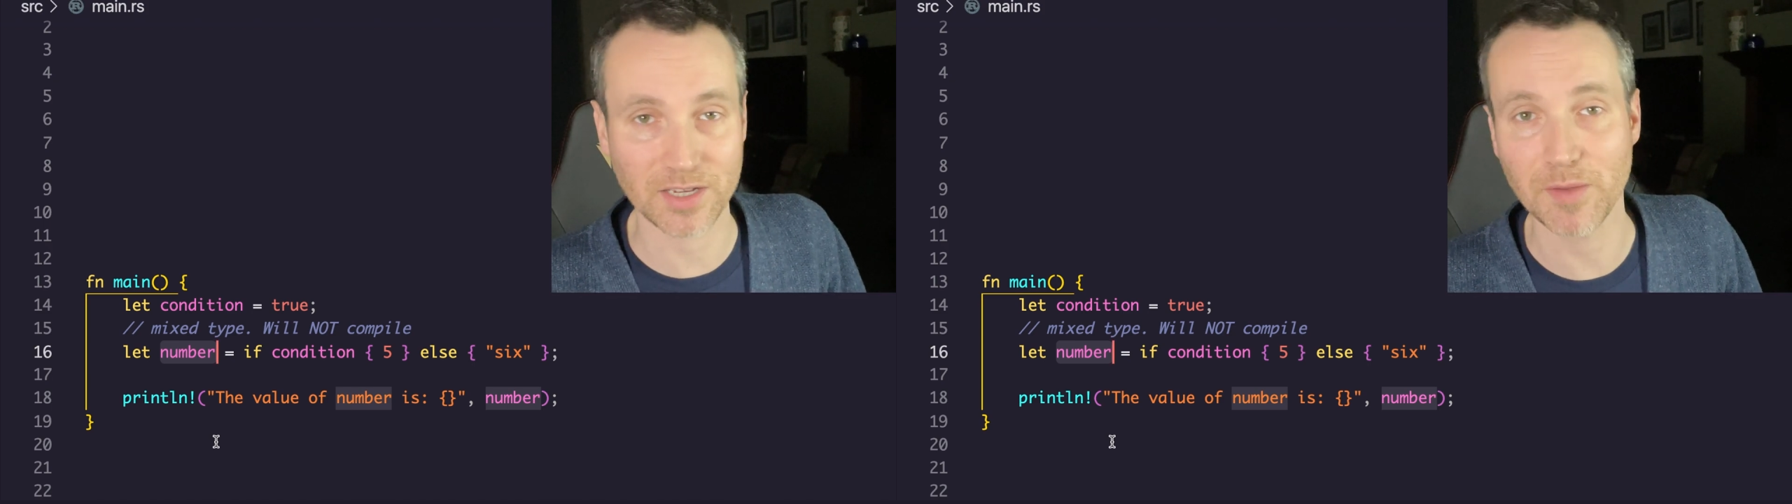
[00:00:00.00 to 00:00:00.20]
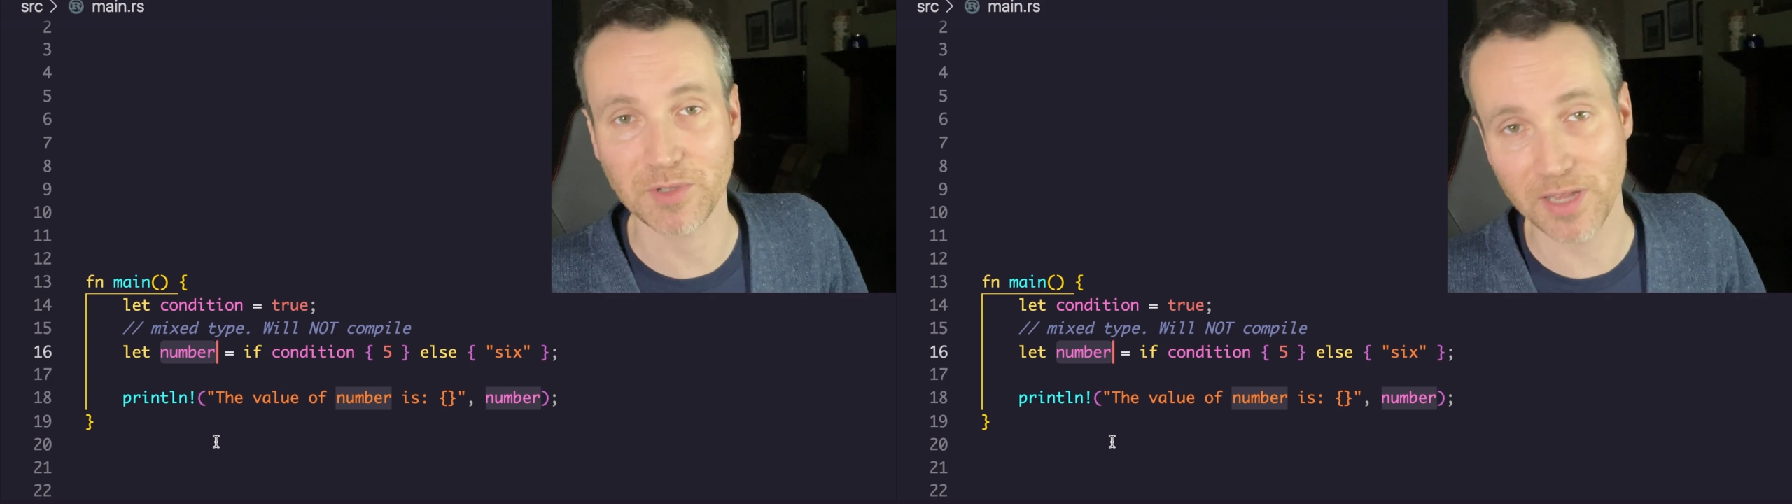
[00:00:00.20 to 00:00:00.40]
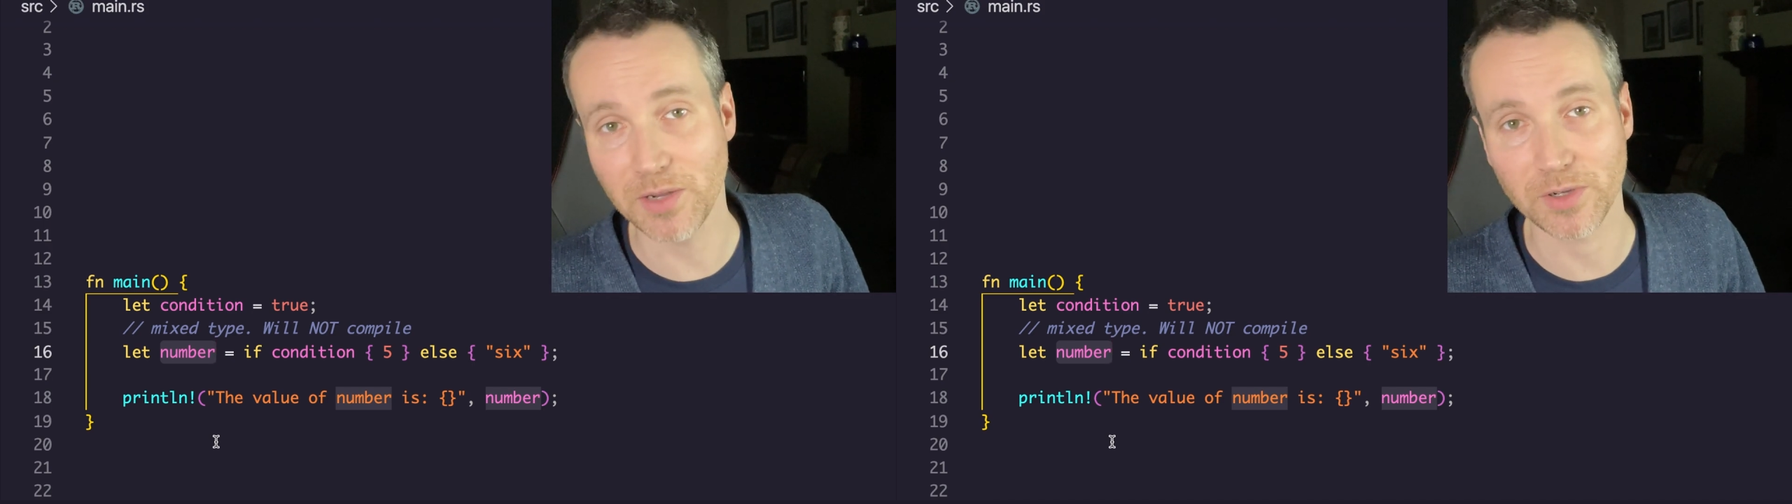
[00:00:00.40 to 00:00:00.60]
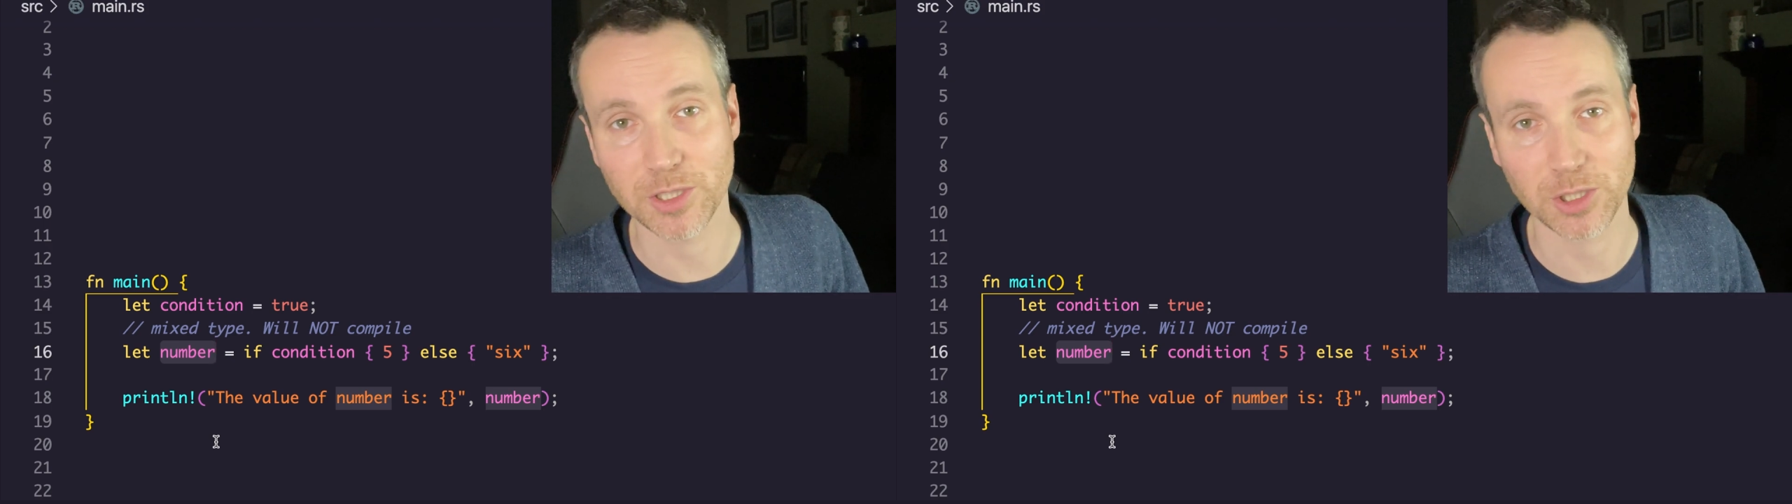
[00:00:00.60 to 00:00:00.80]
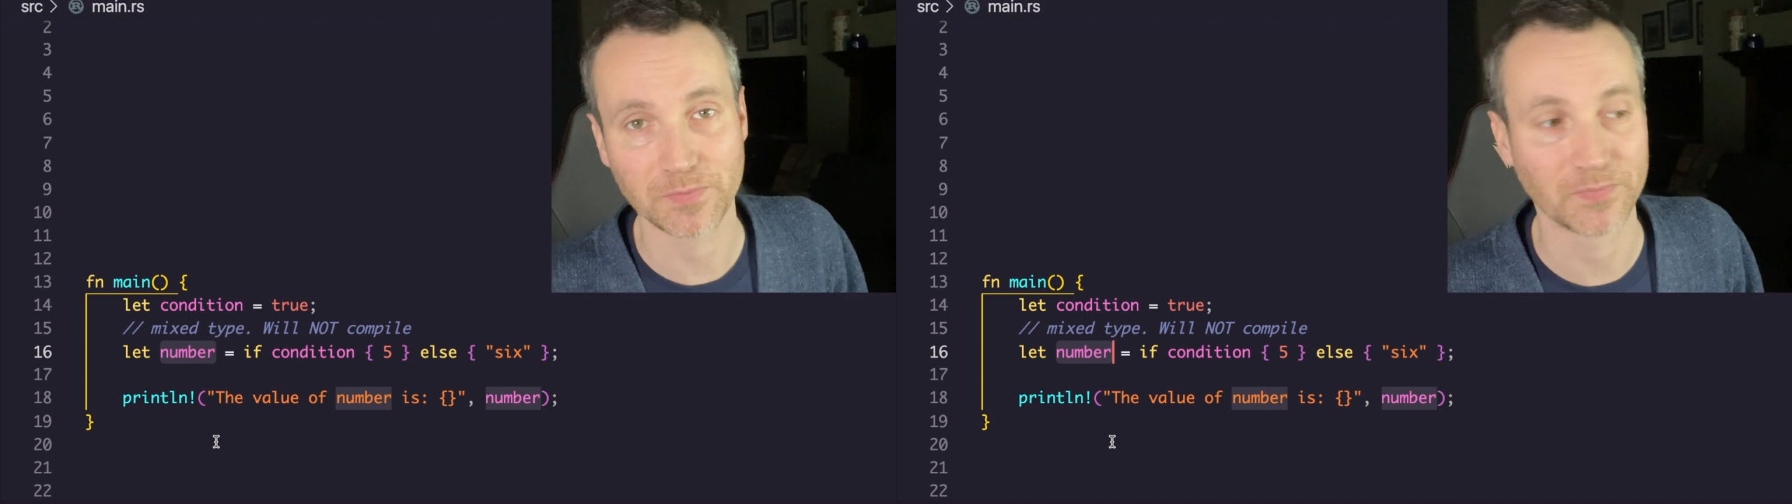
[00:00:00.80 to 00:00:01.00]
typed
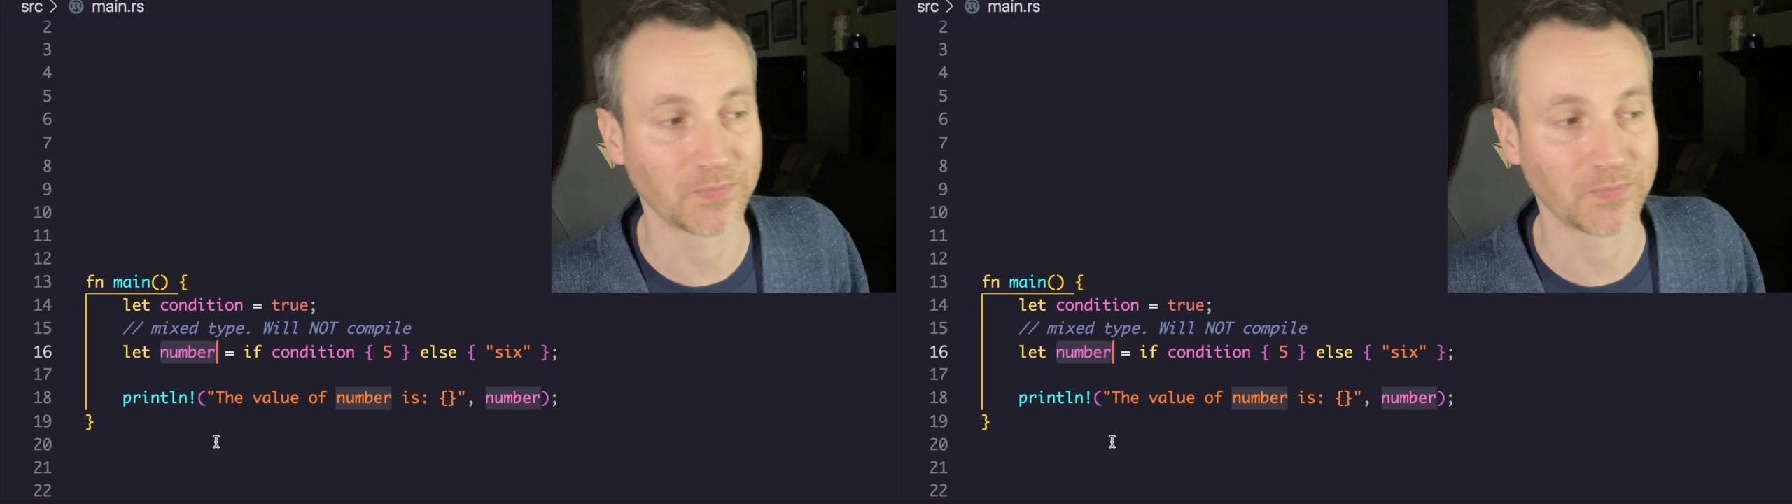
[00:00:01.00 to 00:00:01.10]
language.